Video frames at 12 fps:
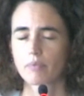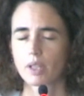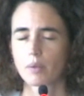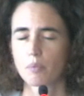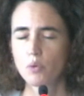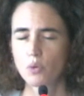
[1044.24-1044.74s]

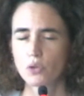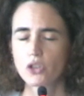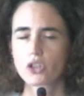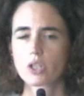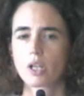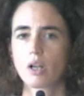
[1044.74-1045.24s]

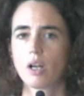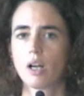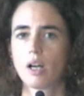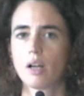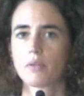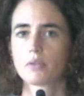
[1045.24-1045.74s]
Bush,
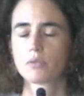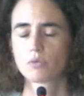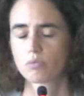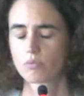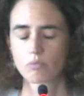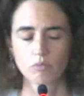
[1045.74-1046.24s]

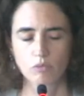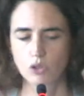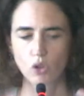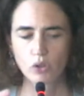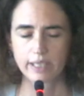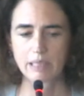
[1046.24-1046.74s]

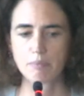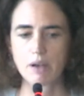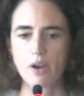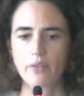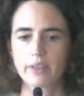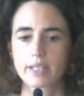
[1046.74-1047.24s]
talking
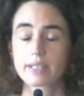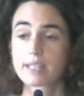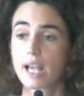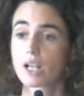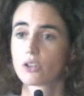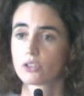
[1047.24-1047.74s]
about the
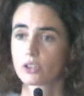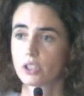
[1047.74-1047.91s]
second